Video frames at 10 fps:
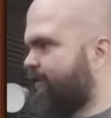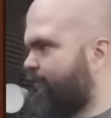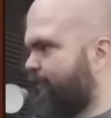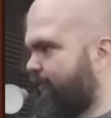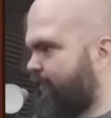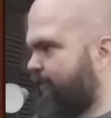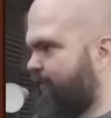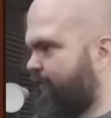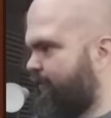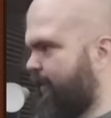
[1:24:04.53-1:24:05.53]
to work,
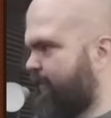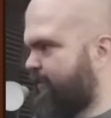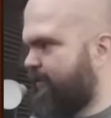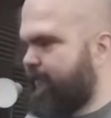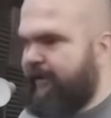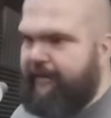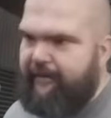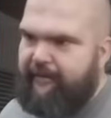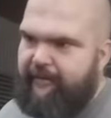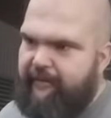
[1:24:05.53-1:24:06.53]
we have a scene path
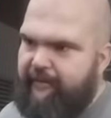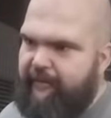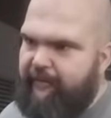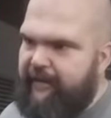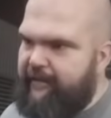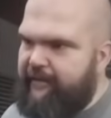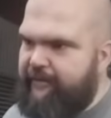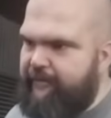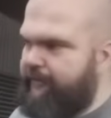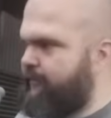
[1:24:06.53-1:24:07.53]
here. So we need
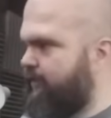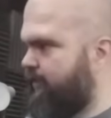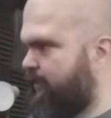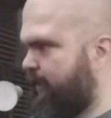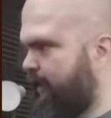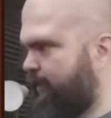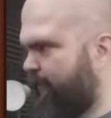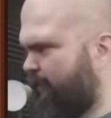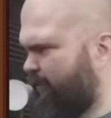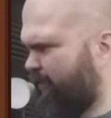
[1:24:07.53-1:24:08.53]
to. It has a
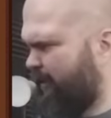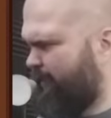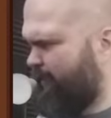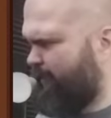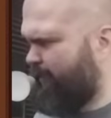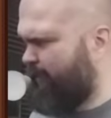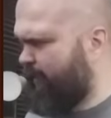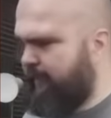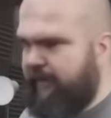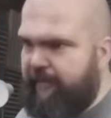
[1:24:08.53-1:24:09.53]
furniture item.
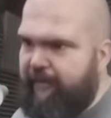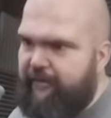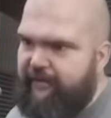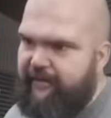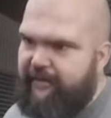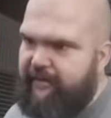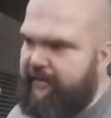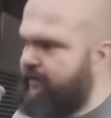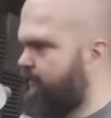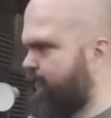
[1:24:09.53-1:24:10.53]
Okay, furniture entity,
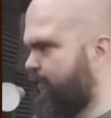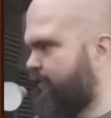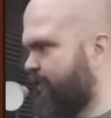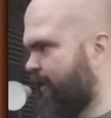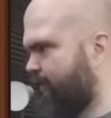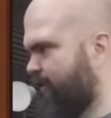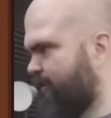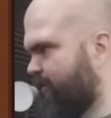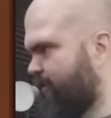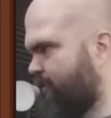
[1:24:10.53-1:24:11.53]
furniture item entity,